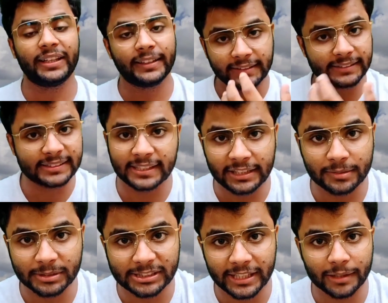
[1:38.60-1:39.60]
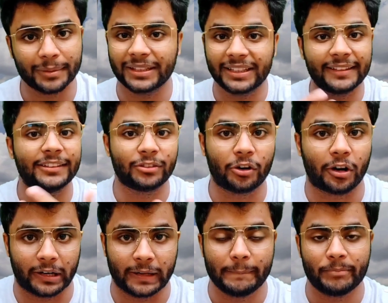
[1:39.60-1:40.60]
you think it is a silly mistake, but
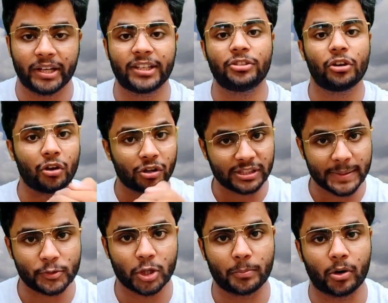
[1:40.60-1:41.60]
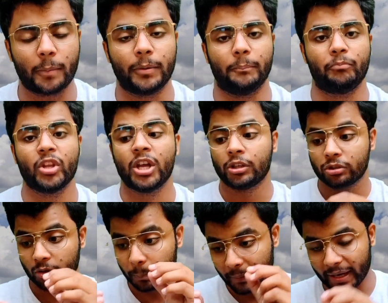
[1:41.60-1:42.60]
it is not. It is your conceptual
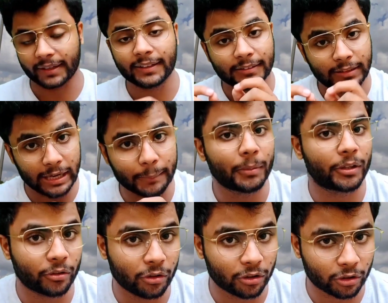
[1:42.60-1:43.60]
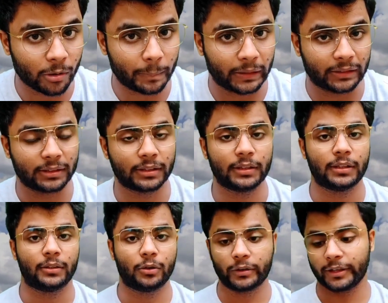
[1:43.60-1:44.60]
problem. So practice that particular
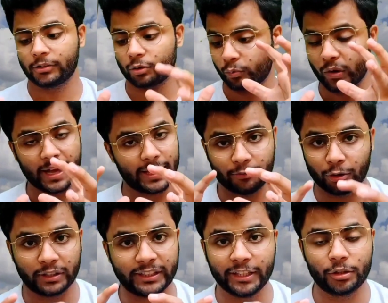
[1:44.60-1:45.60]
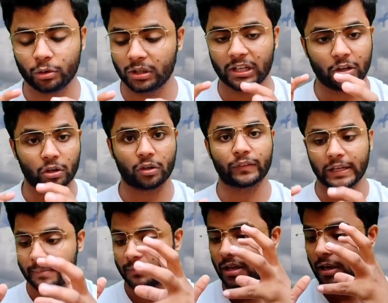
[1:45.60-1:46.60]
topic. Okay, so I have already told a
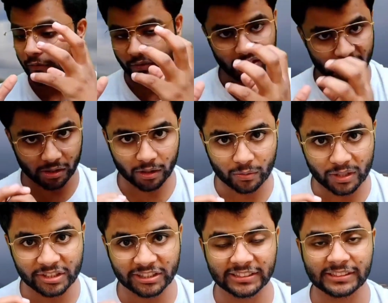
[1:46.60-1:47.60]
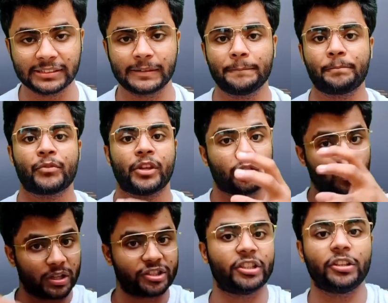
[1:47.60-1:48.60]
lot of time, when you solve questions,
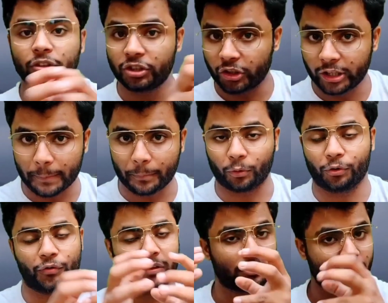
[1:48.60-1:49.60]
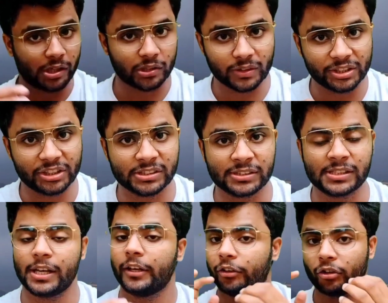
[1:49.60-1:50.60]
question to theory approach. When you solve
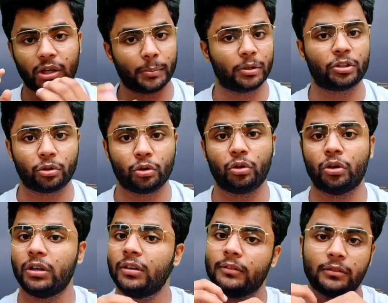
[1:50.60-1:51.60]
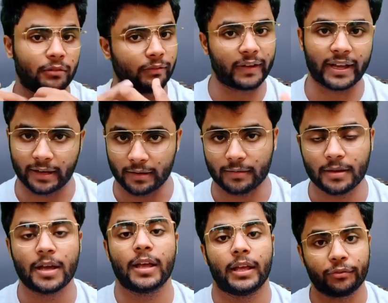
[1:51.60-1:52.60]
questions, you're able to do good,
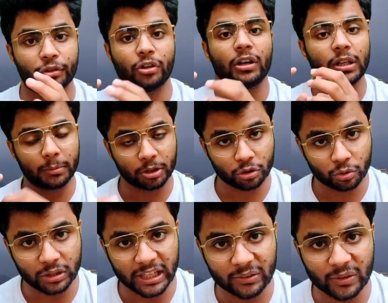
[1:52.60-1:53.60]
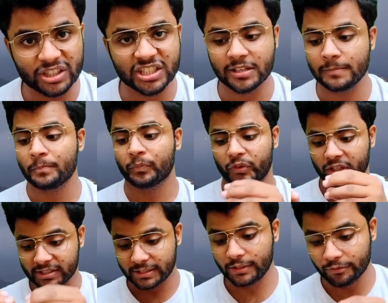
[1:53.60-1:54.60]
fine. If you're not able to do that
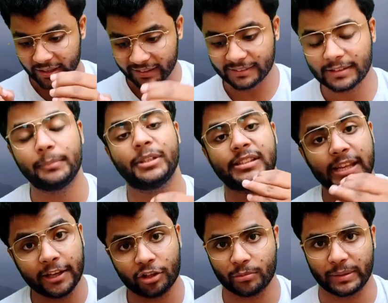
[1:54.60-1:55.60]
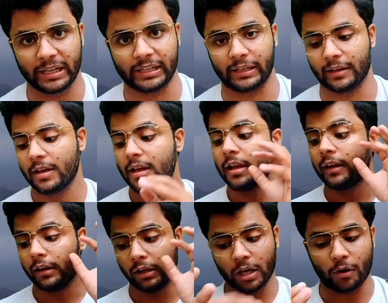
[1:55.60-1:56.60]
question, just see where is the mistake you're
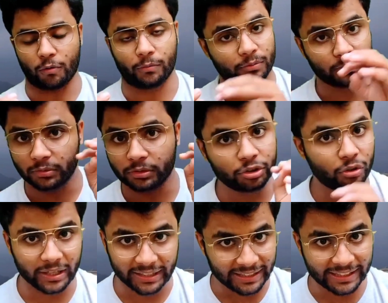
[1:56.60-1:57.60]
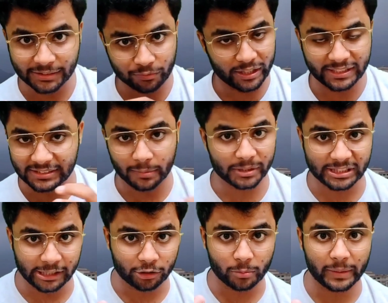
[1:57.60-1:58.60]
making. Now, you analyze where
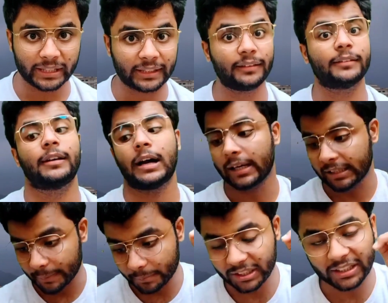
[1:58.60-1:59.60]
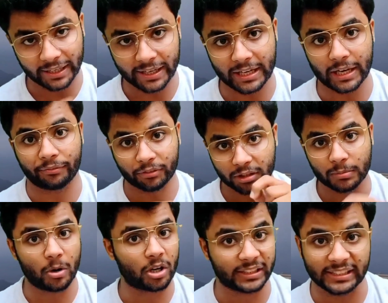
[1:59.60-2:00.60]
is the mistake you're making, attempt it again
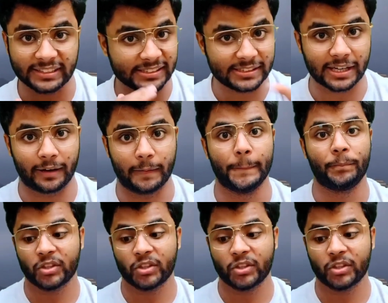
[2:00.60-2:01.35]
after the mock test is